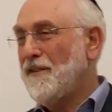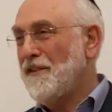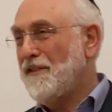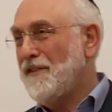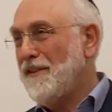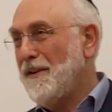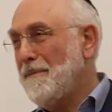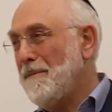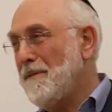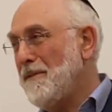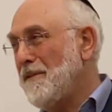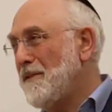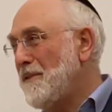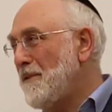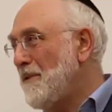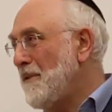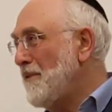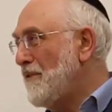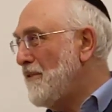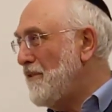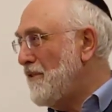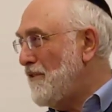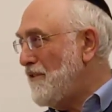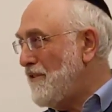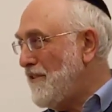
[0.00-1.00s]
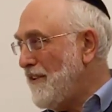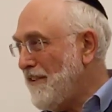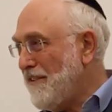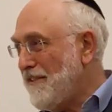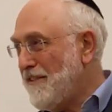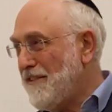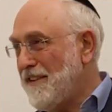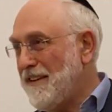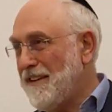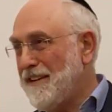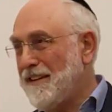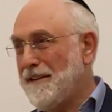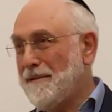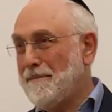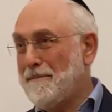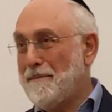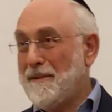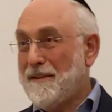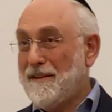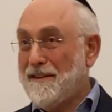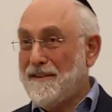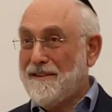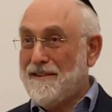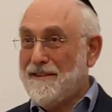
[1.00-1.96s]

Sfasemes goes just into the